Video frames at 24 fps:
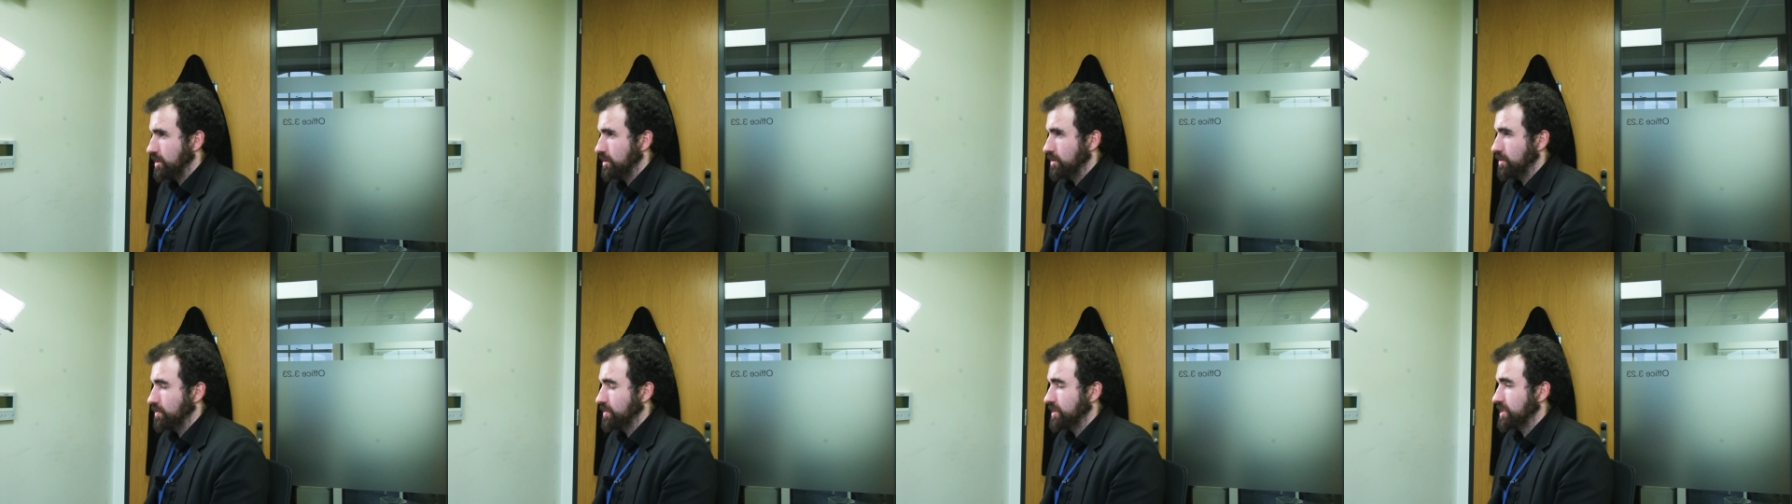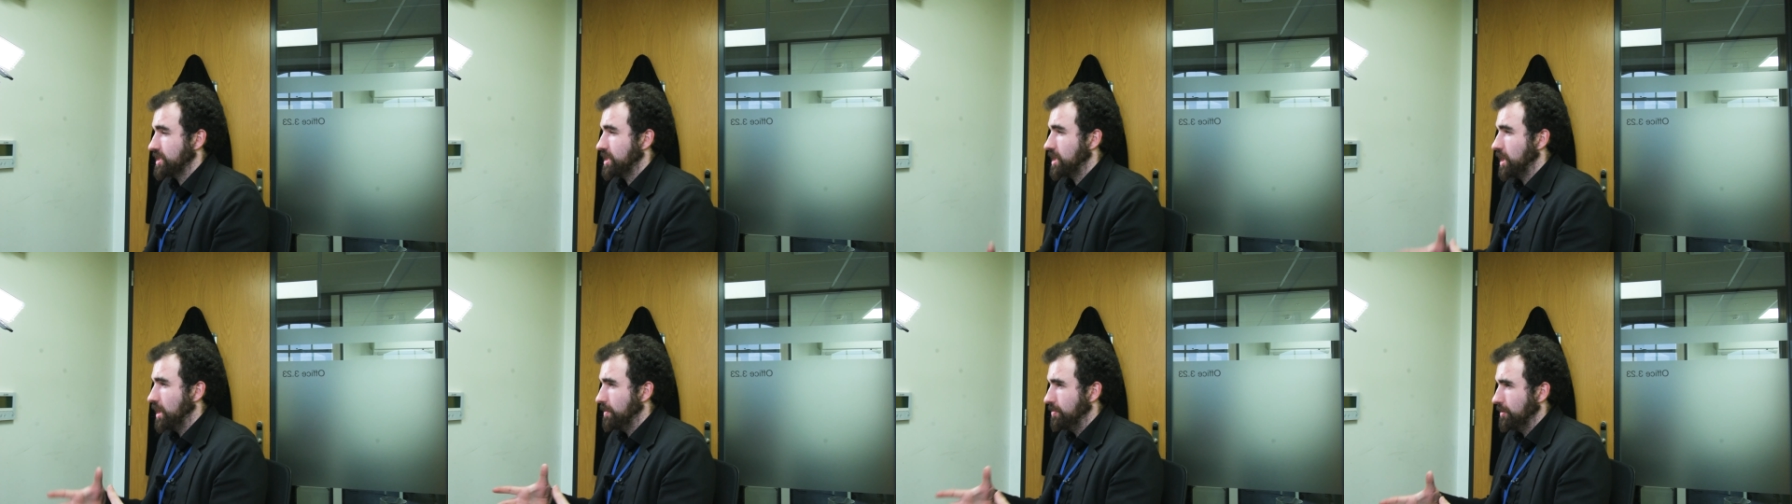I know there
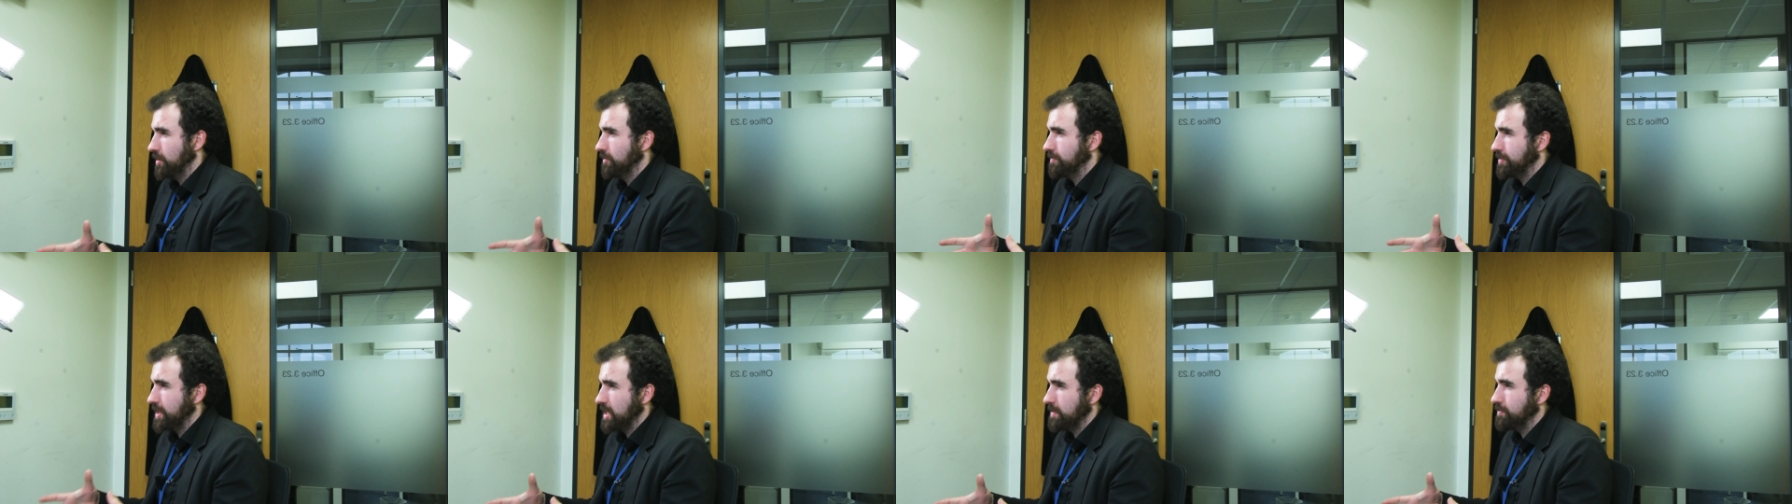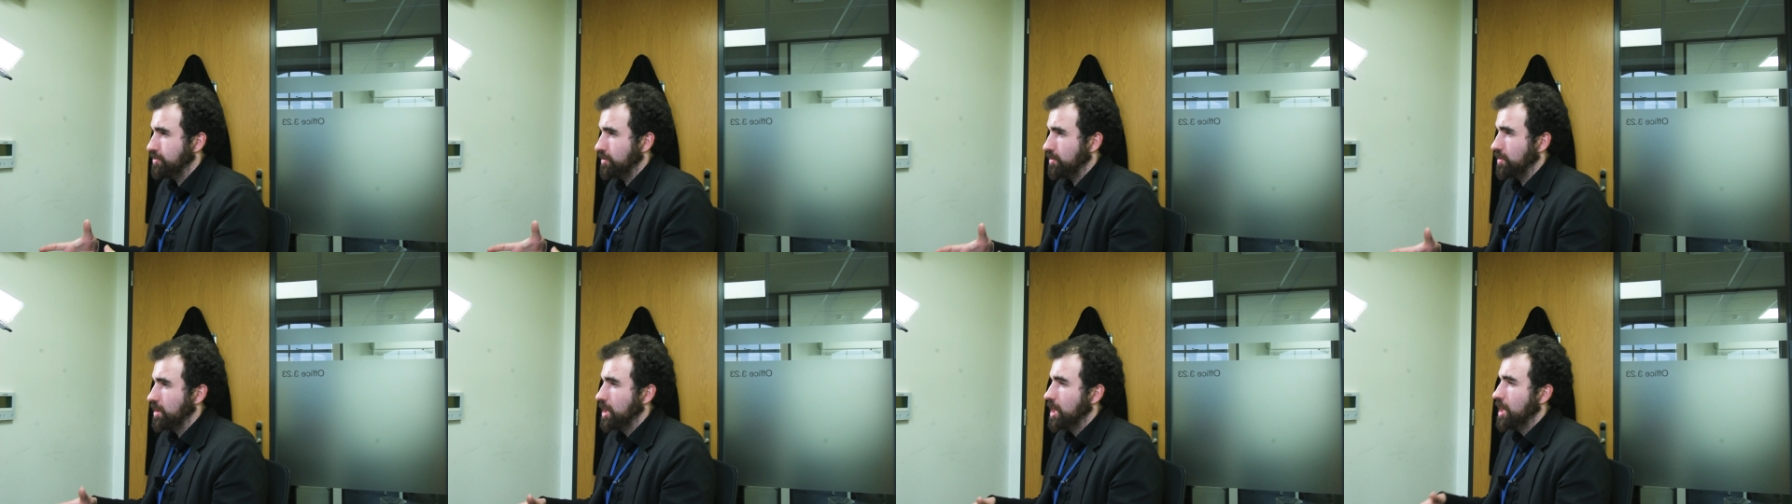is a couple of
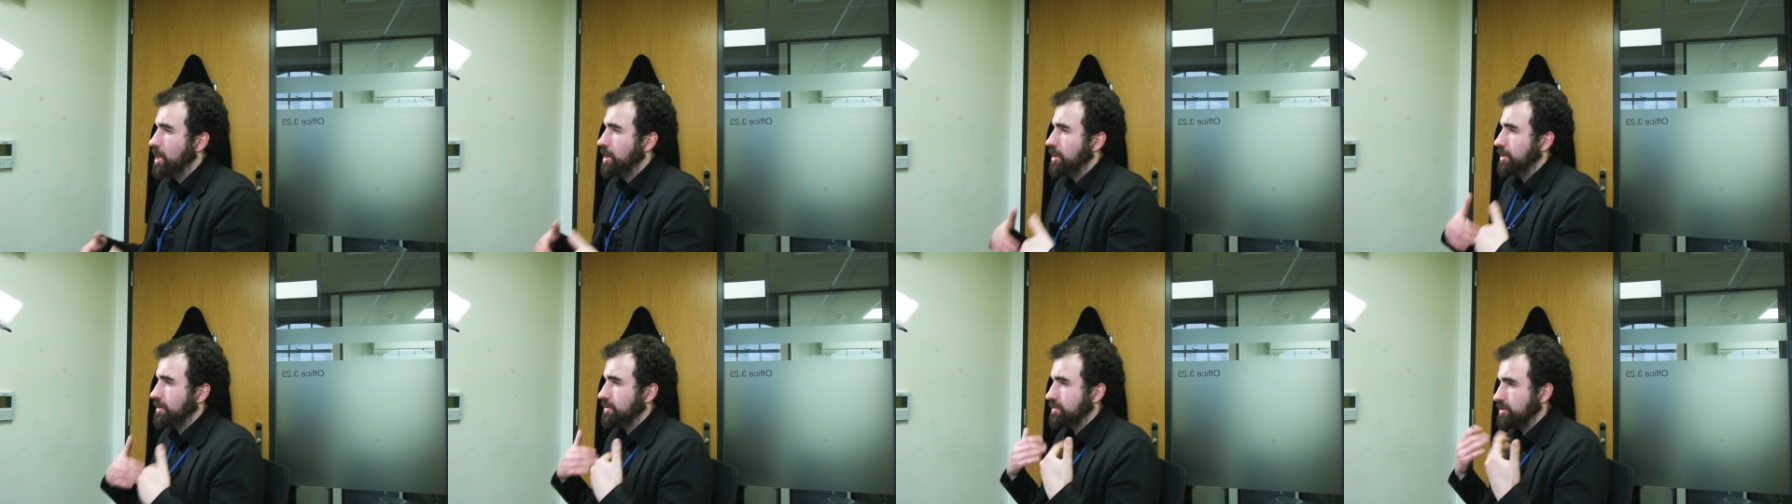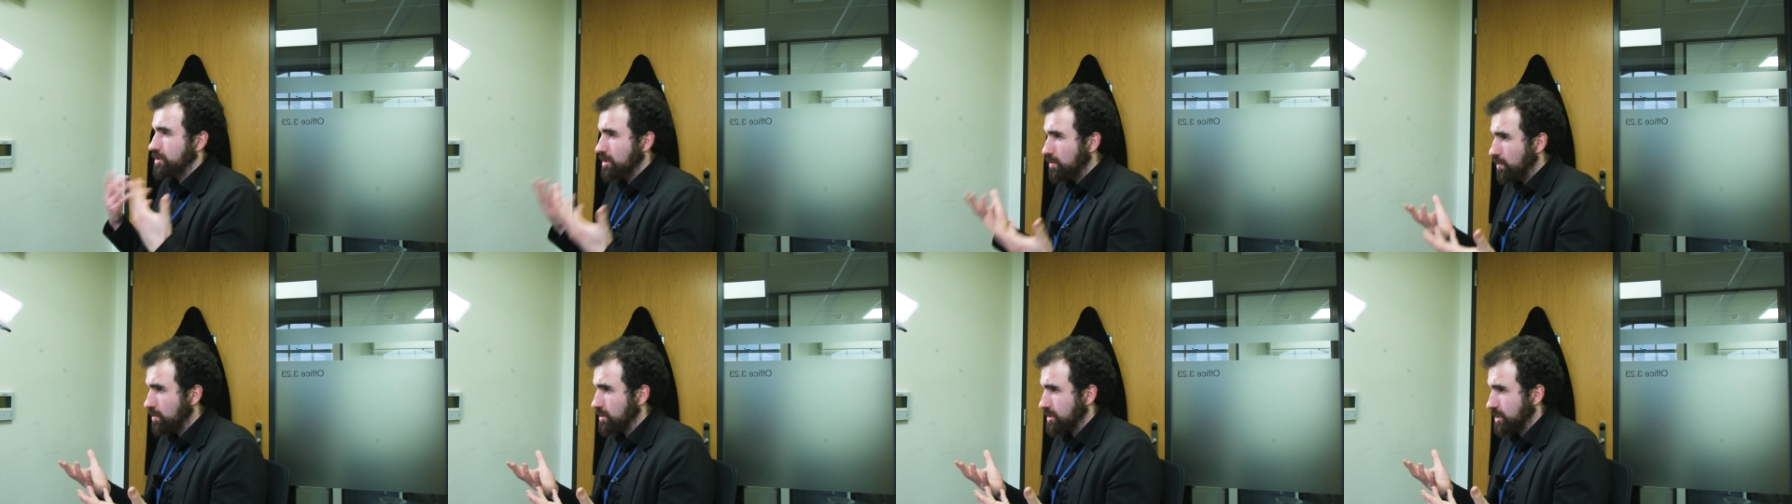people who
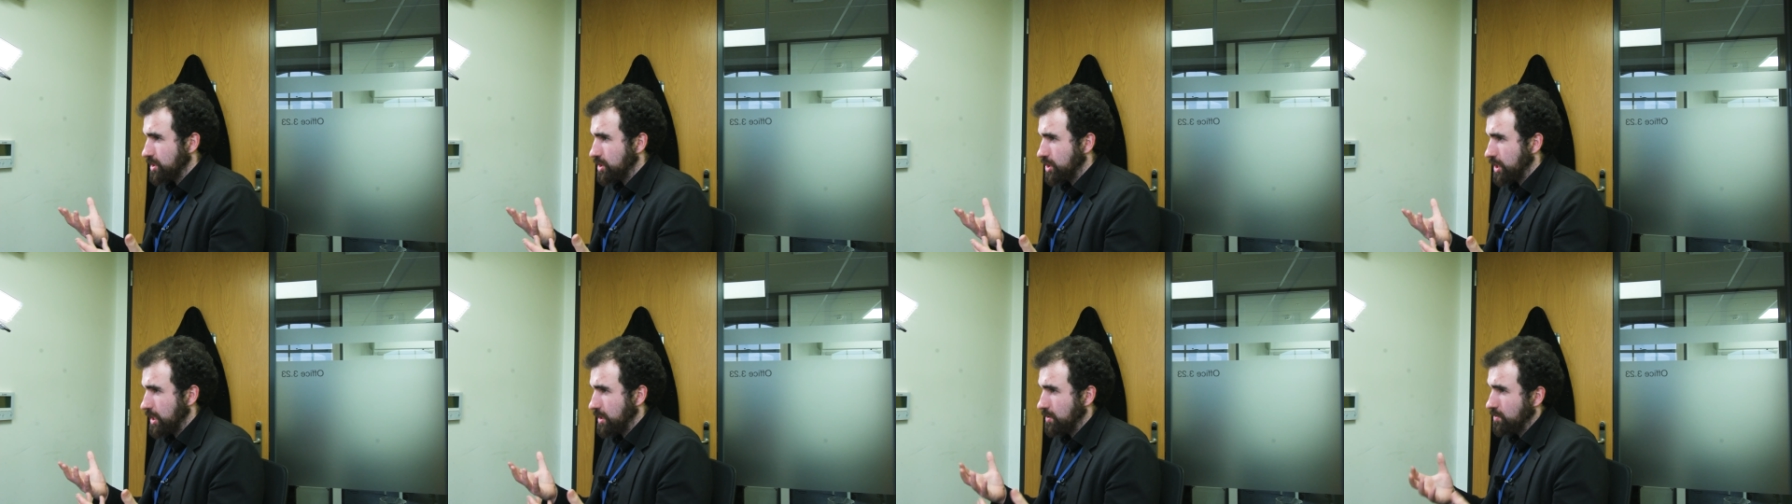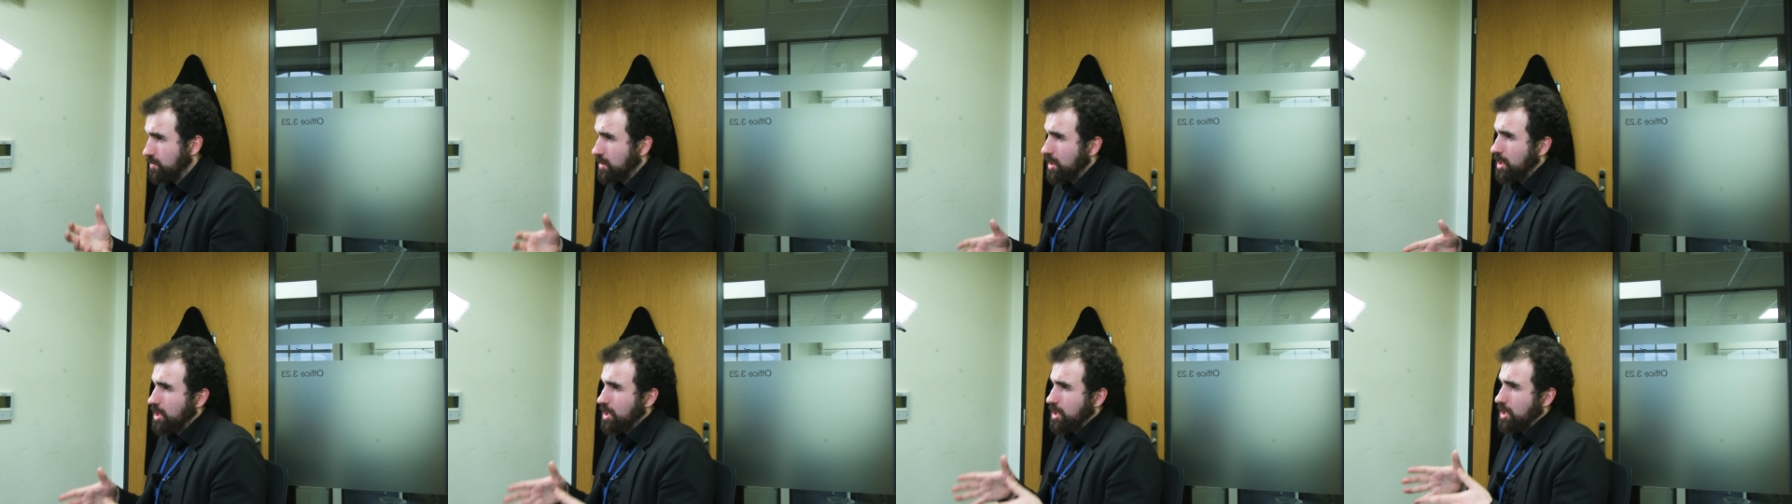do watch the
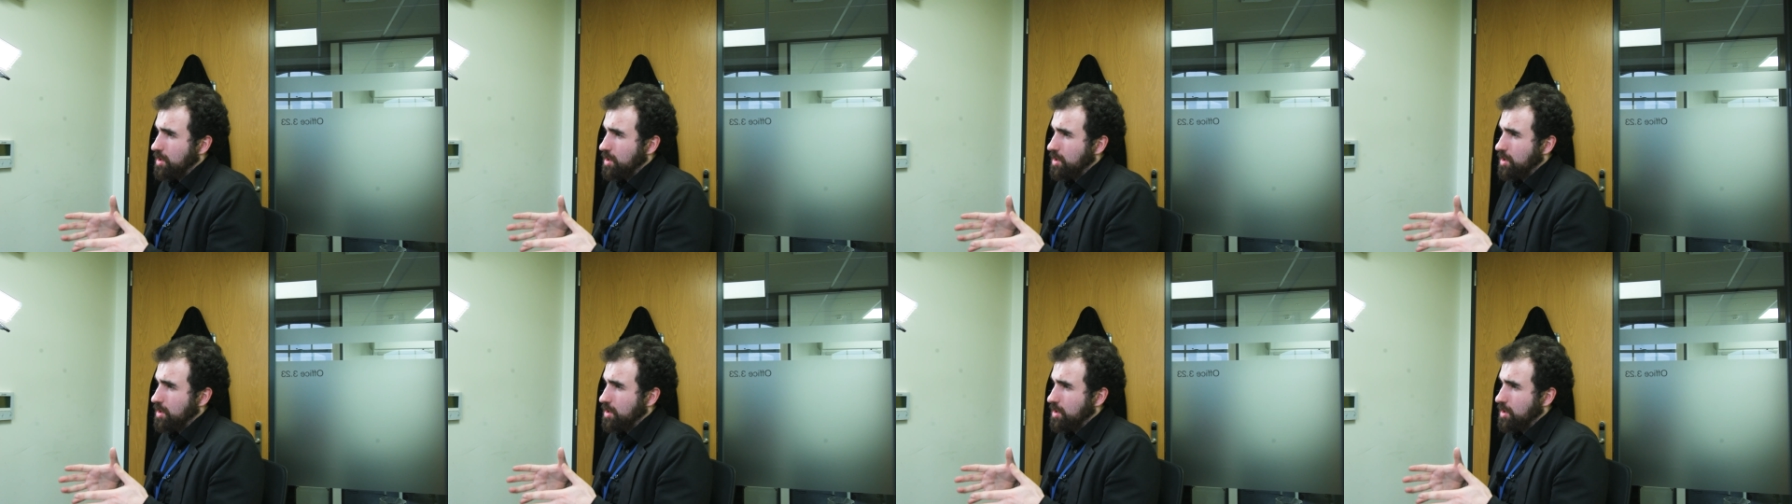channel